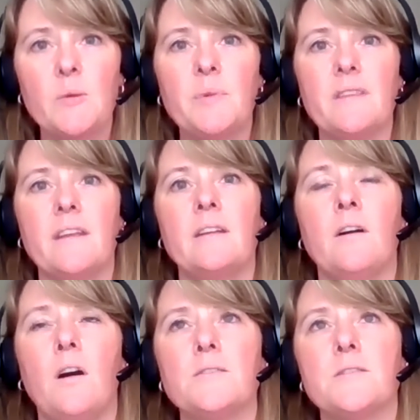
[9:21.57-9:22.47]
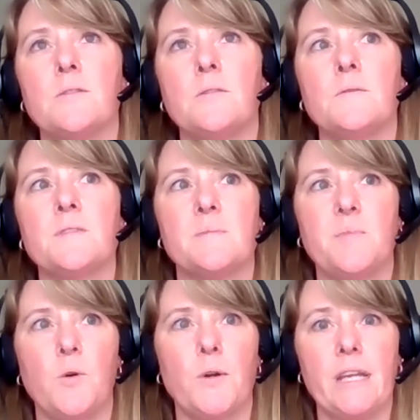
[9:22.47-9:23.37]
but then also
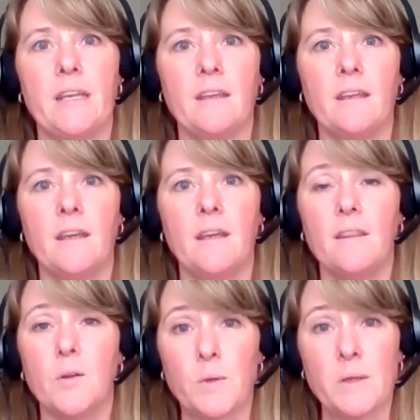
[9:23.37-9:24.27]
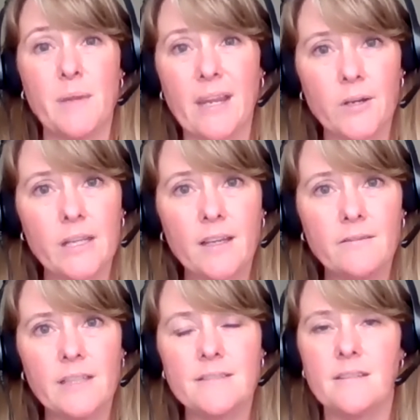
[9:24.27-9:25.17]
supporting the repairing of
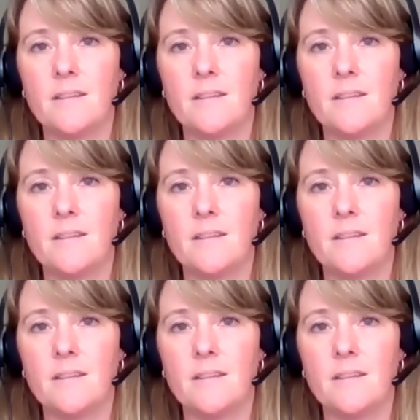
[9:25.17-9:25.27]
it,